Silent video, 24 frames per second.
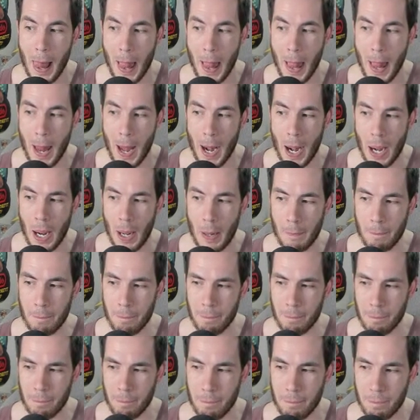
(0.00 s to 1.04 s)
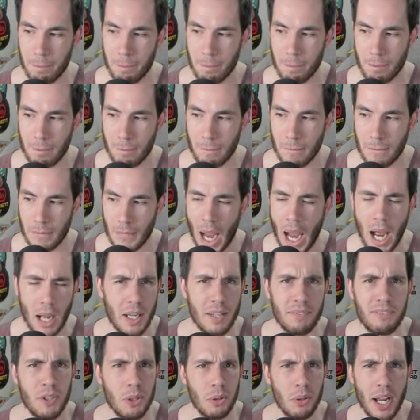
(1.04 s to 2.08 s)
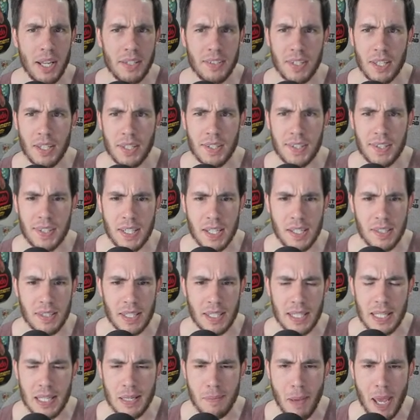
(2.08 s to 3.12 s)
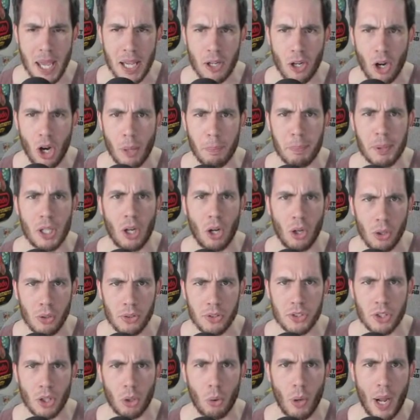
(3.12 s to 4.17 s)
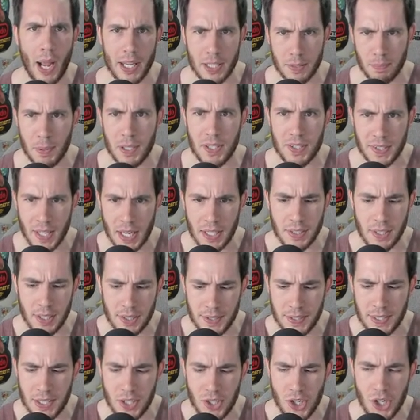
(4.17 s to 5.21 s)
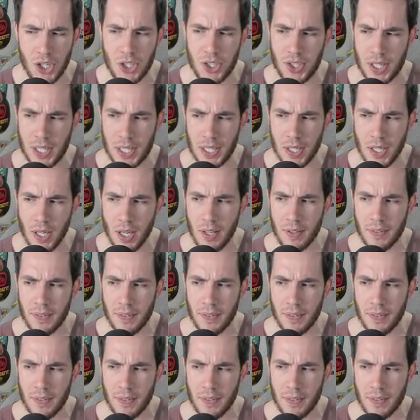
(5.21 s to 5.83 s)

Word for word: Fair um, Uh, if you guys didn't see, the eBay copy also has been sent to CGC.